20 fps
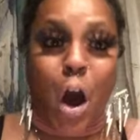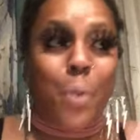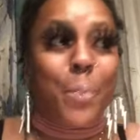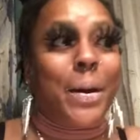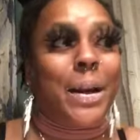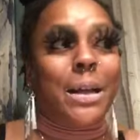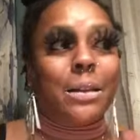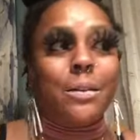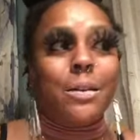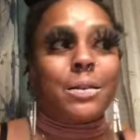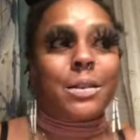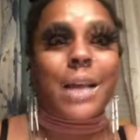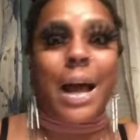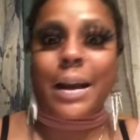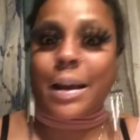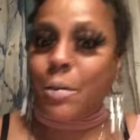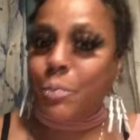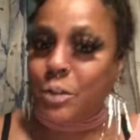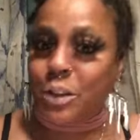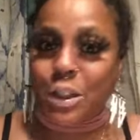But it looks like
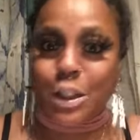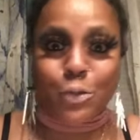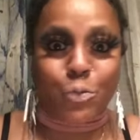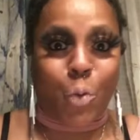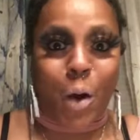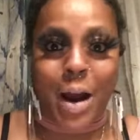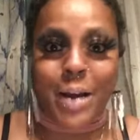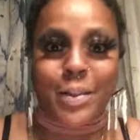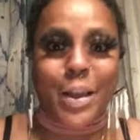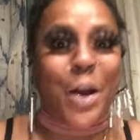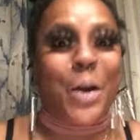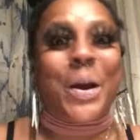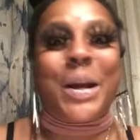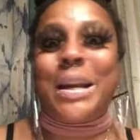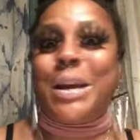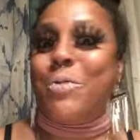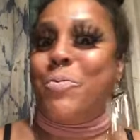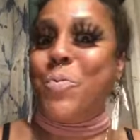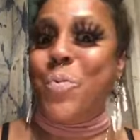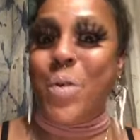it was just right there and
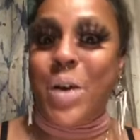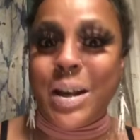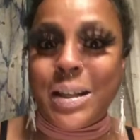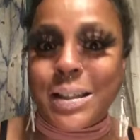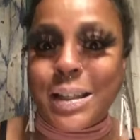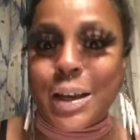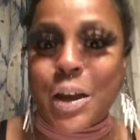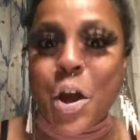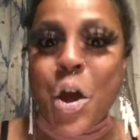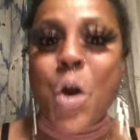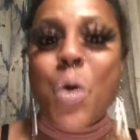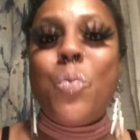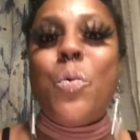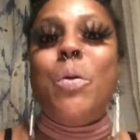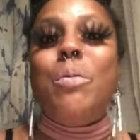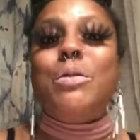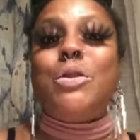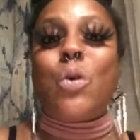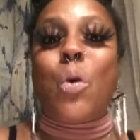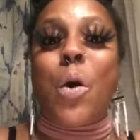it wasn't. We
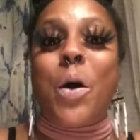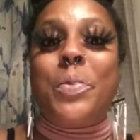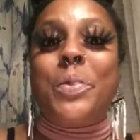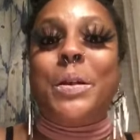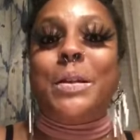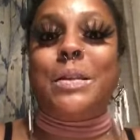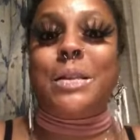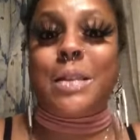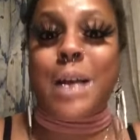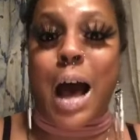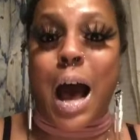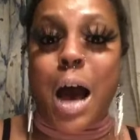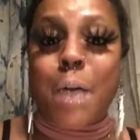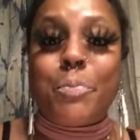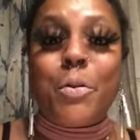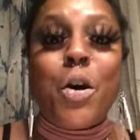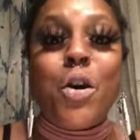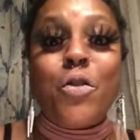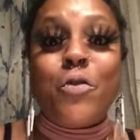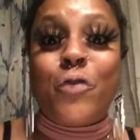was on the top
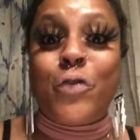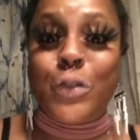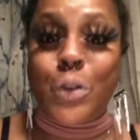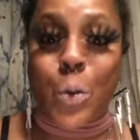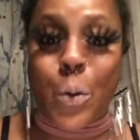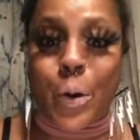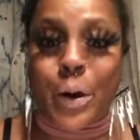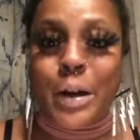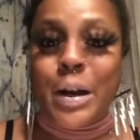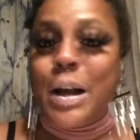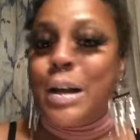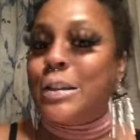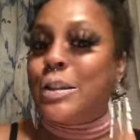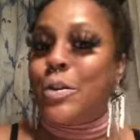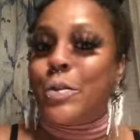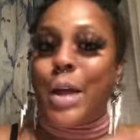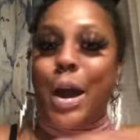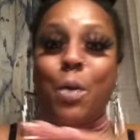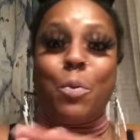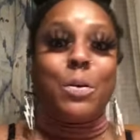floor. So
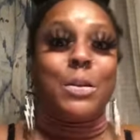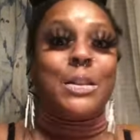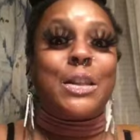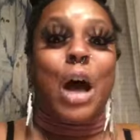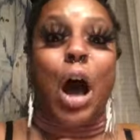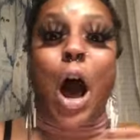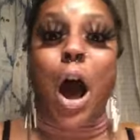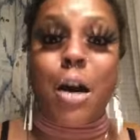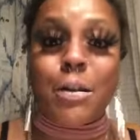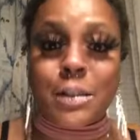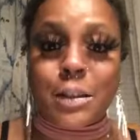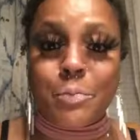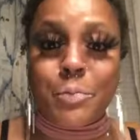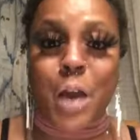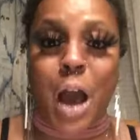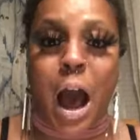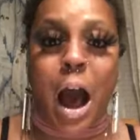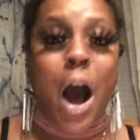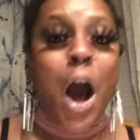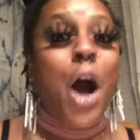that was awesome,
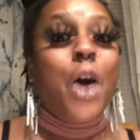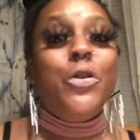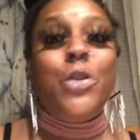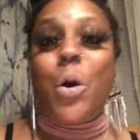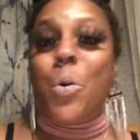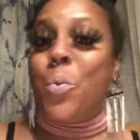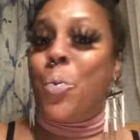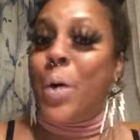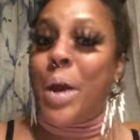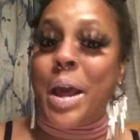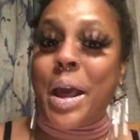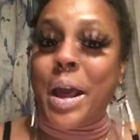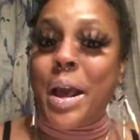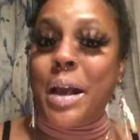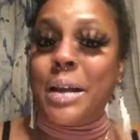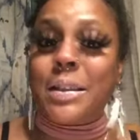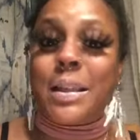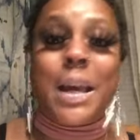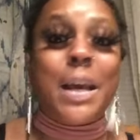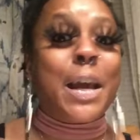y'all. The
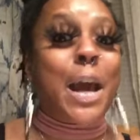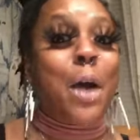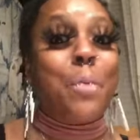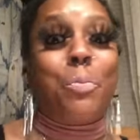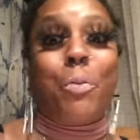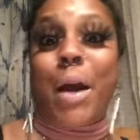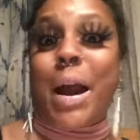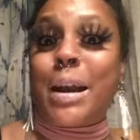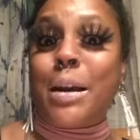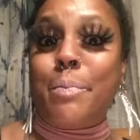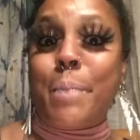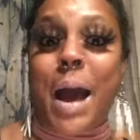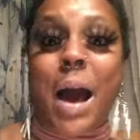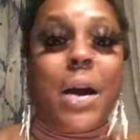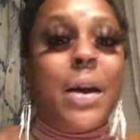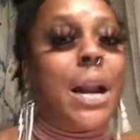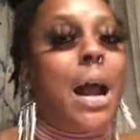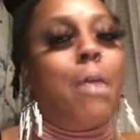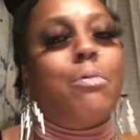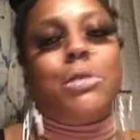wings he kept bragging about.
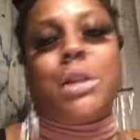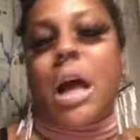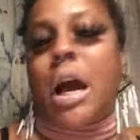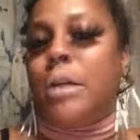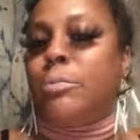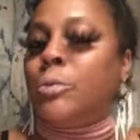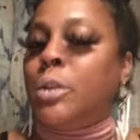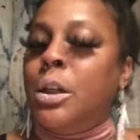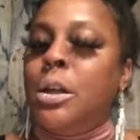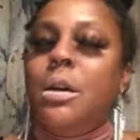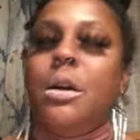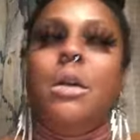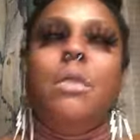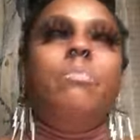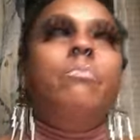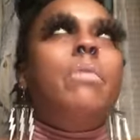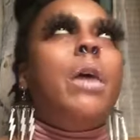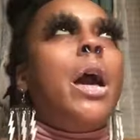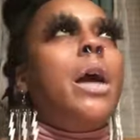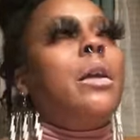And I was like,
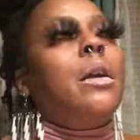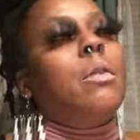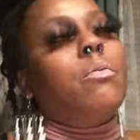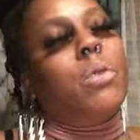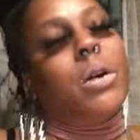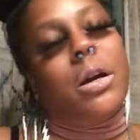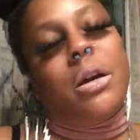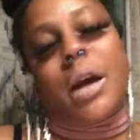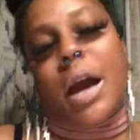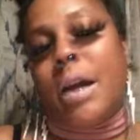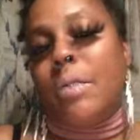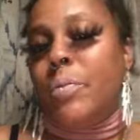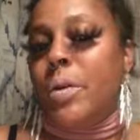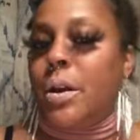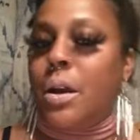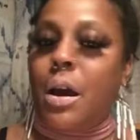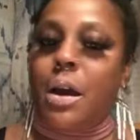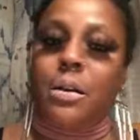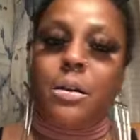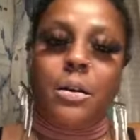man, these wings can't be
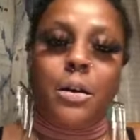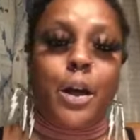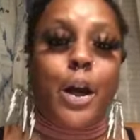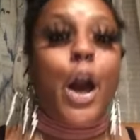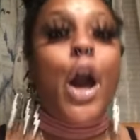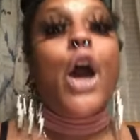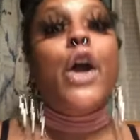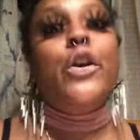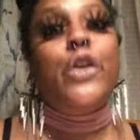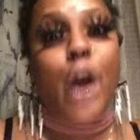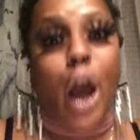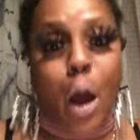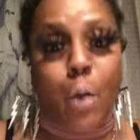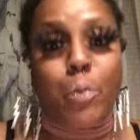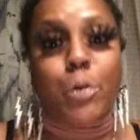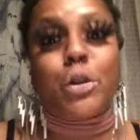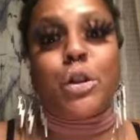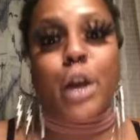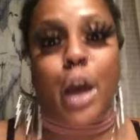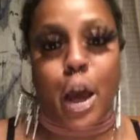that good. They
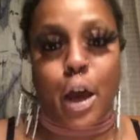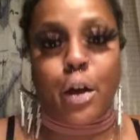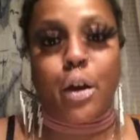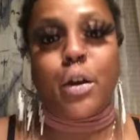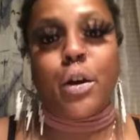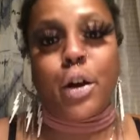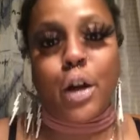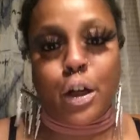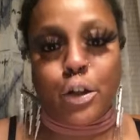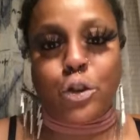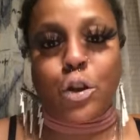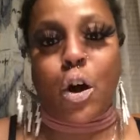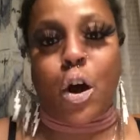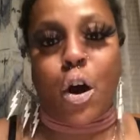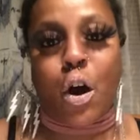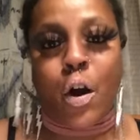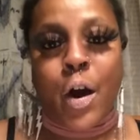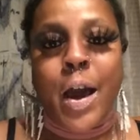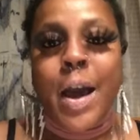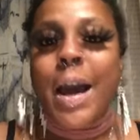was that good,
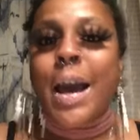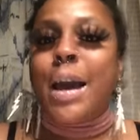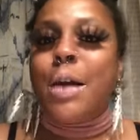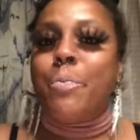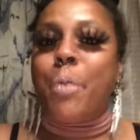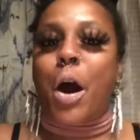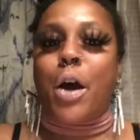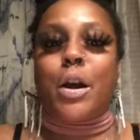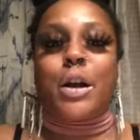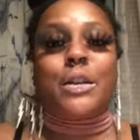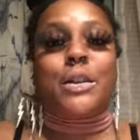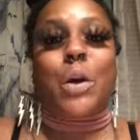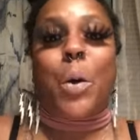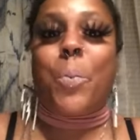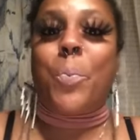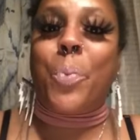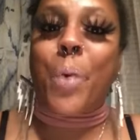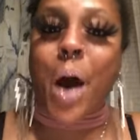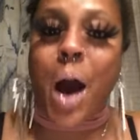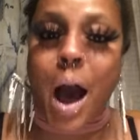y'all. He bought us a
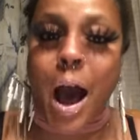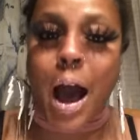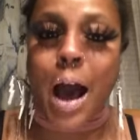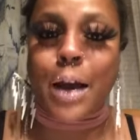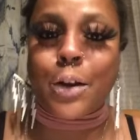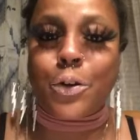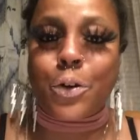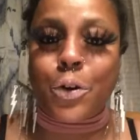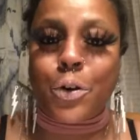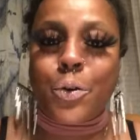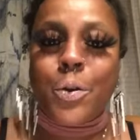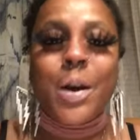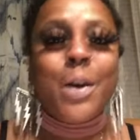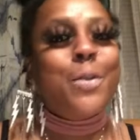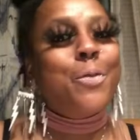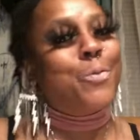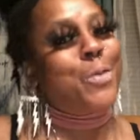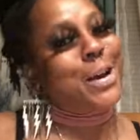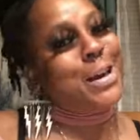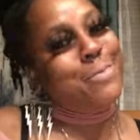bottle.
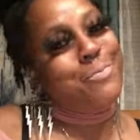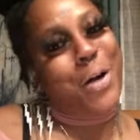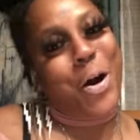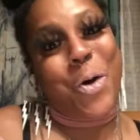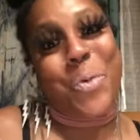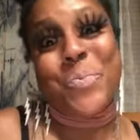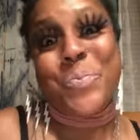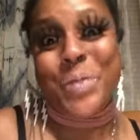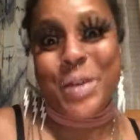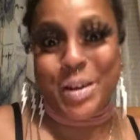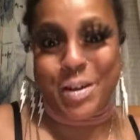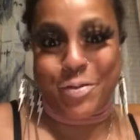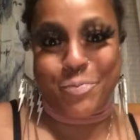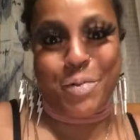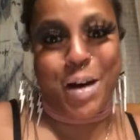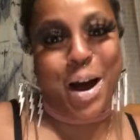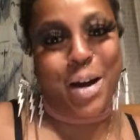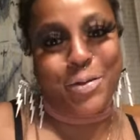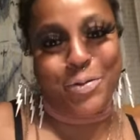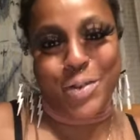Well, he bought me a
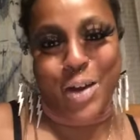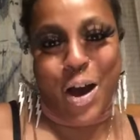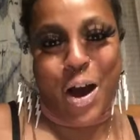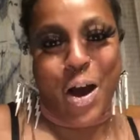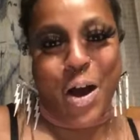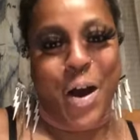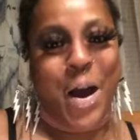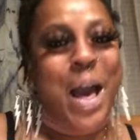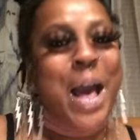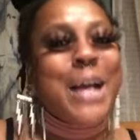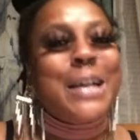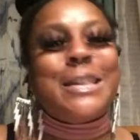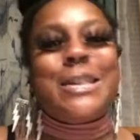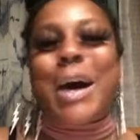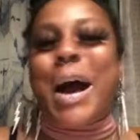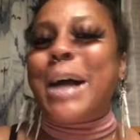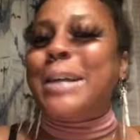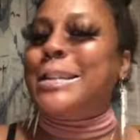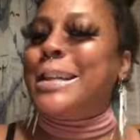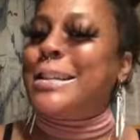bottle, y'all. So
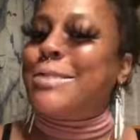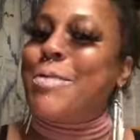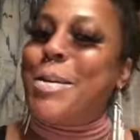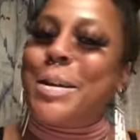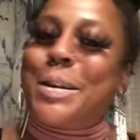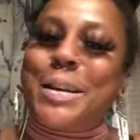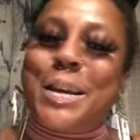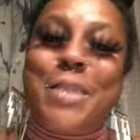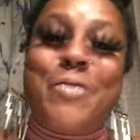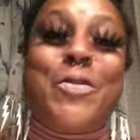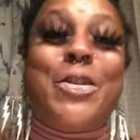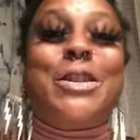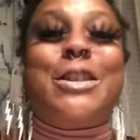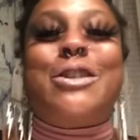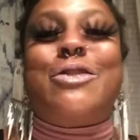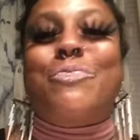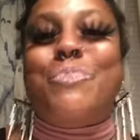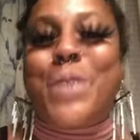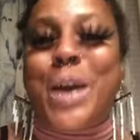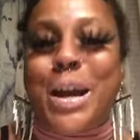I just want to give a
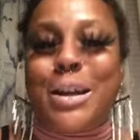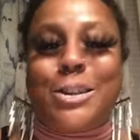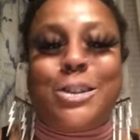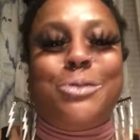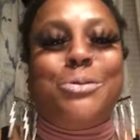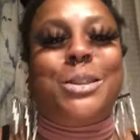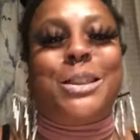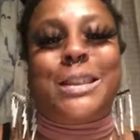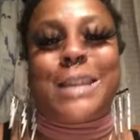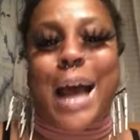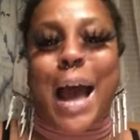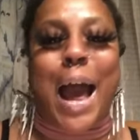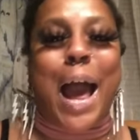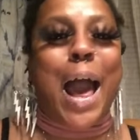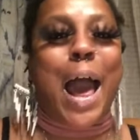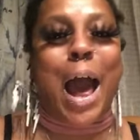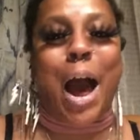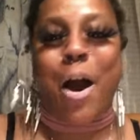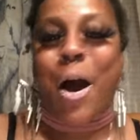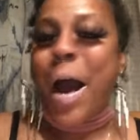special shout
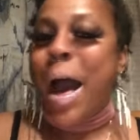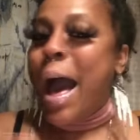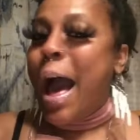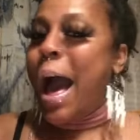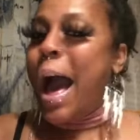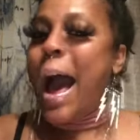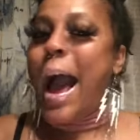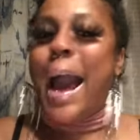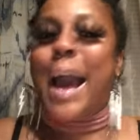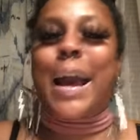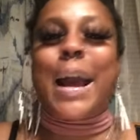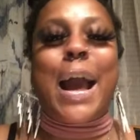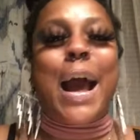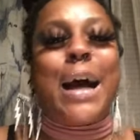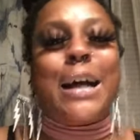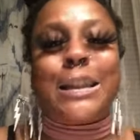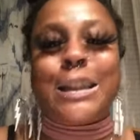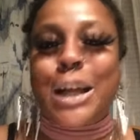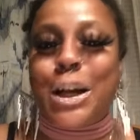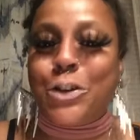out. I ain't
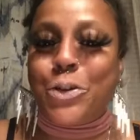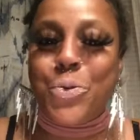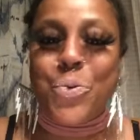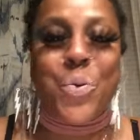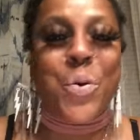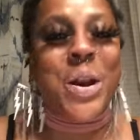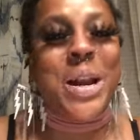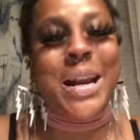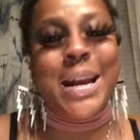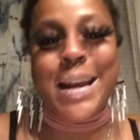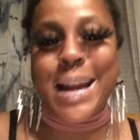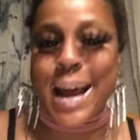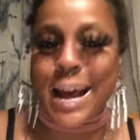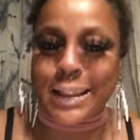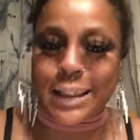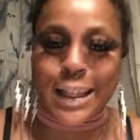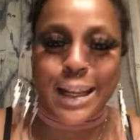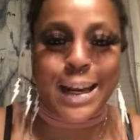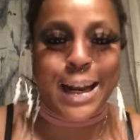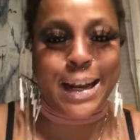have to do with
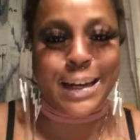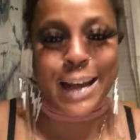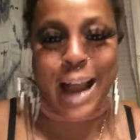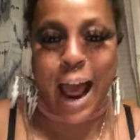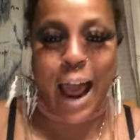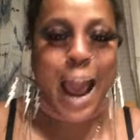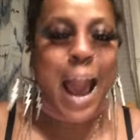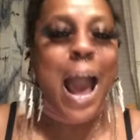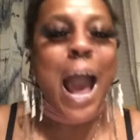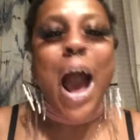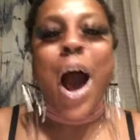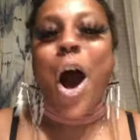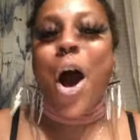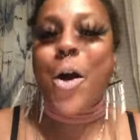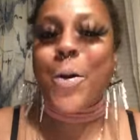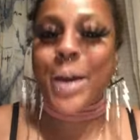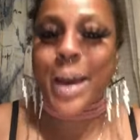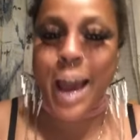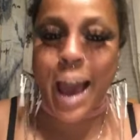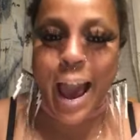nothing that night.
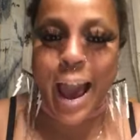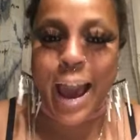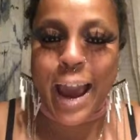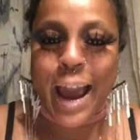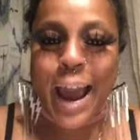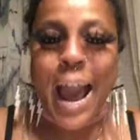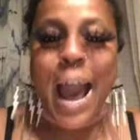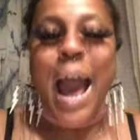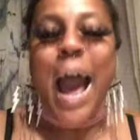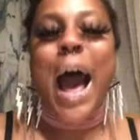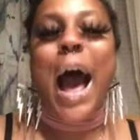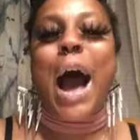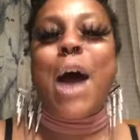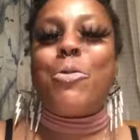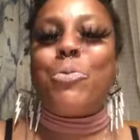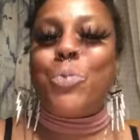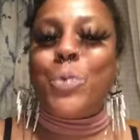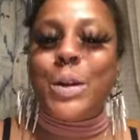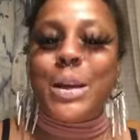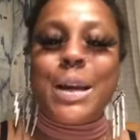Okay? I
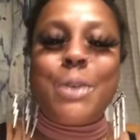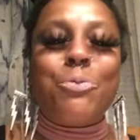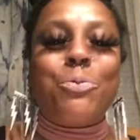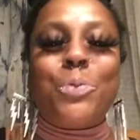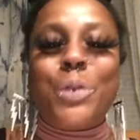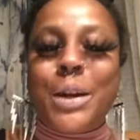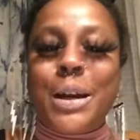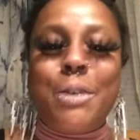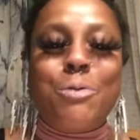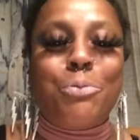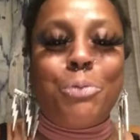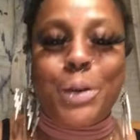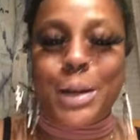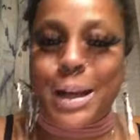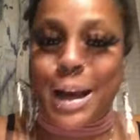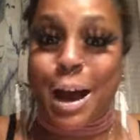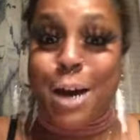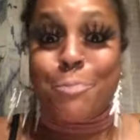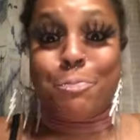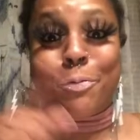really, really, really
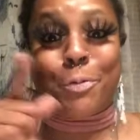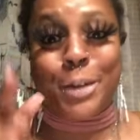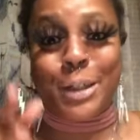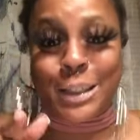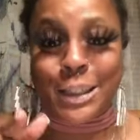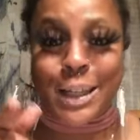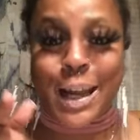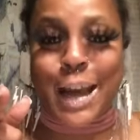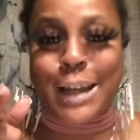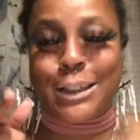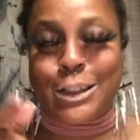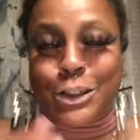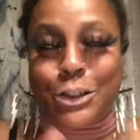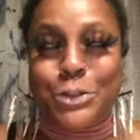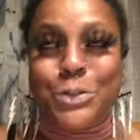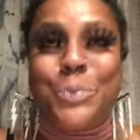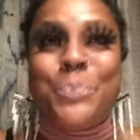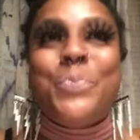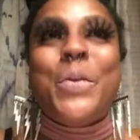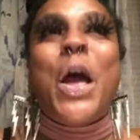appreciate
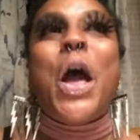you.